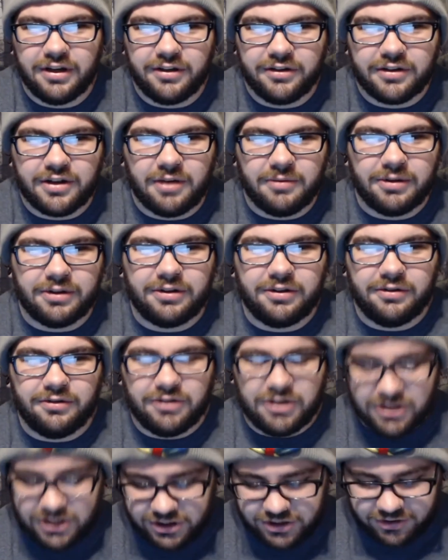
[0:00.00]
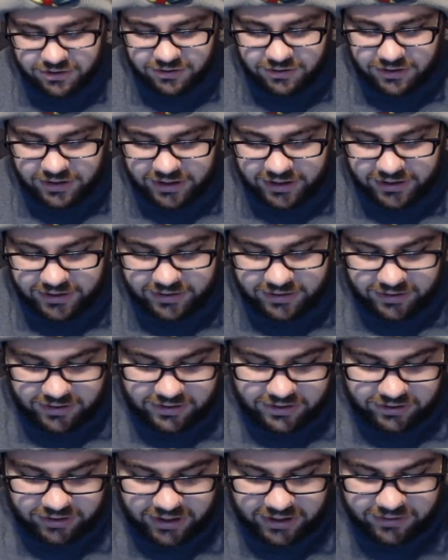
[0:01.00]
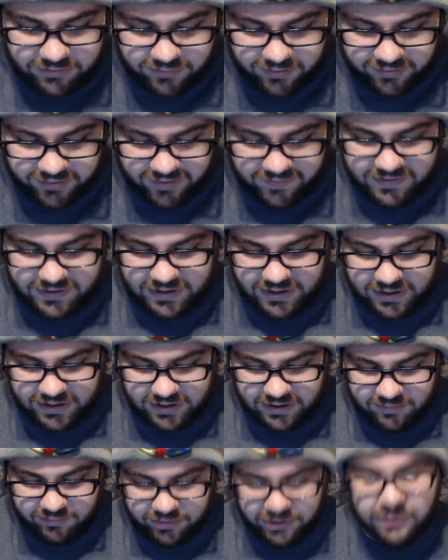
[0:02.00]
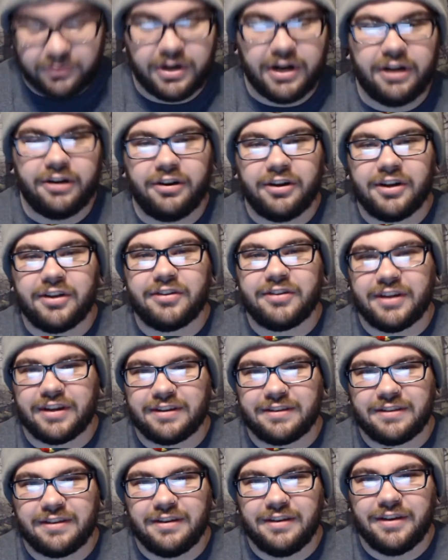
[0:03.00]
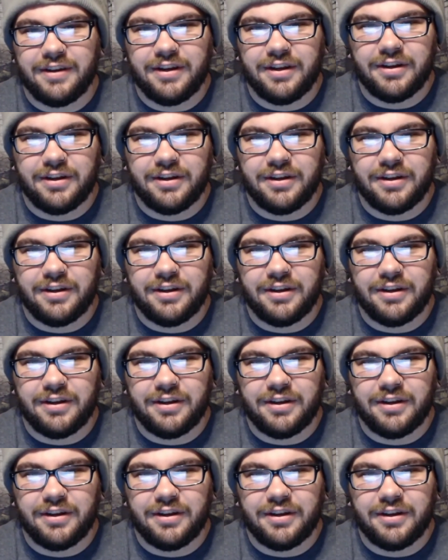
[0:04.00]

is coming to digital on July twenty-seventh and Blu-ray on August sixth.